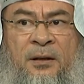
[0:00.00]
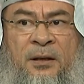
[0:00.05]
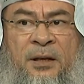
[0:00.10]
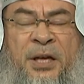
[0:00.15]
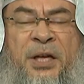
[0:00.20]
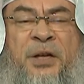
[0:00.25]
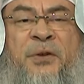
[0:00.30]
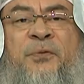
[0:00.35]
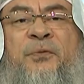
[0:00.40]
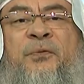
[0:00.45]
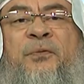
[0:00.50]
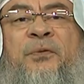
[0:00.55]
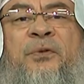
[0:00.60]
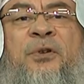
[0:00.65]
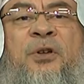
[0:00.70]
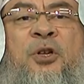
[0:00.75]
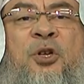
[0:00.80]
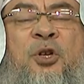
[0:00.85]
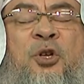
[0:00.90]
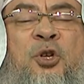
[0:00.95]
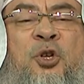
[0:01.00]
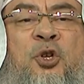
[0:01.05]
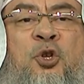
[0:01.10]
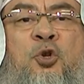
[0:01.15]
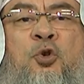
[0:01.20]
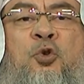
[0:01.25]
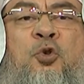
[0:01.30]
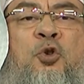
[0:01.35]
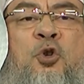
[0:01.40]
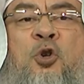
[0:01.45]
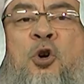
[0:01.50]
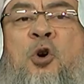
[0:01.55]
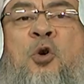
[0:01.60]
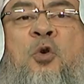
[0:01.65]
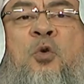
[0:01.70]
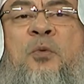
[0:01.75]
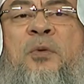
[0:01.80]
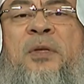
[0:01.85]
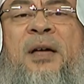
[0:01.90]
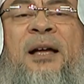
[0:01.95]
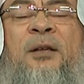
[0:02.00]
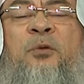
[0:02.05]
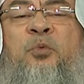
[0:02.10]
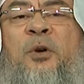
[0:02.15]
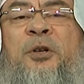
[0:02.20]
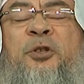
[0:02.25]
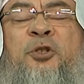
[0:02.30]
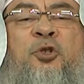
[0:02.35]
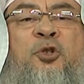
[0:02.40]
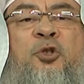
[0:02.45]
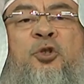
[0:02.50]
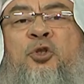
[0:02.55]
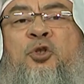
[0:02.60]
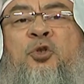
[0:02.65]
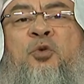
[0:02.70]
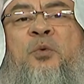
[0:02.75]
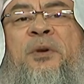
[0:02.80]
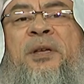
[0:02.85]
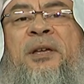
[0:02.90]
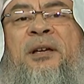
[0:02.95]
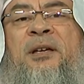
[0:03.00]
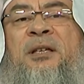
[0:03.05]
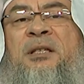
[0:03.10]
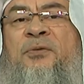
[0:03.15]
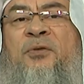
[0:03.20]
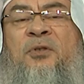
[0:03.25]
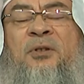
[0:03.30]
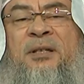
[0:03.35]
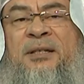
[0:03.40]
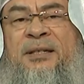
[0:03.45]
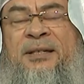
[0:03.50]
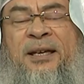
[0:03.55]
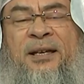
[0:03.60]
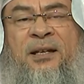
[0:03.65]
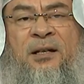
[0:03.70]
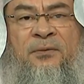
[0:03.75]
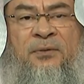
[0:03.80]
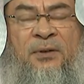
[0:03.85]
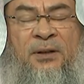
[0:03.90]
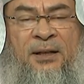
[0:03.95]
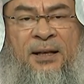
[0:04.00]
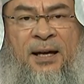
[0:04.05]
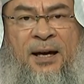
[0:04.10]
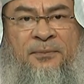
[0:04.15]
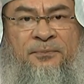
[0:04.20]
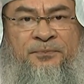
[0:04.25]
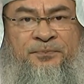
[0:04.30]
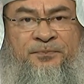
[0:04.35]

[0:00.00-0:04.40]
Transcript: If you know that what you're doing is for the sake of Allah